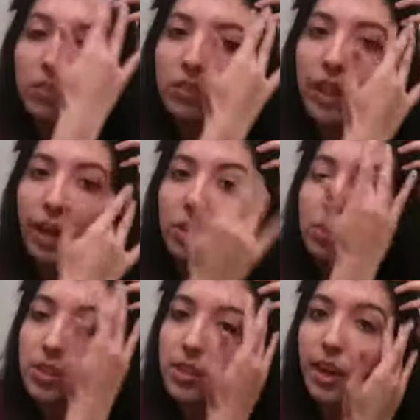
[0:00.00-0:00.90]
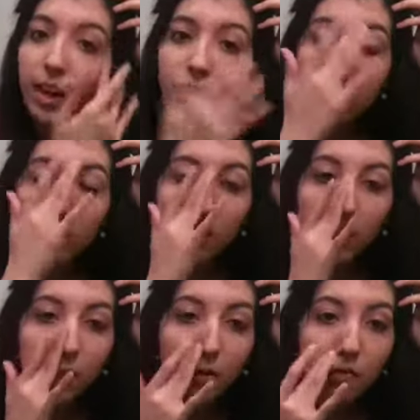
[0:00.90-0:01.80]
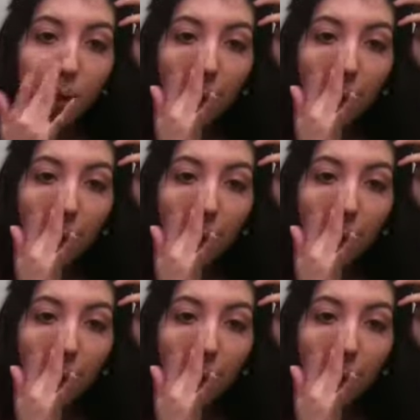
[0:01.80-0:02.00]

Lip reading: Now you see that I did leave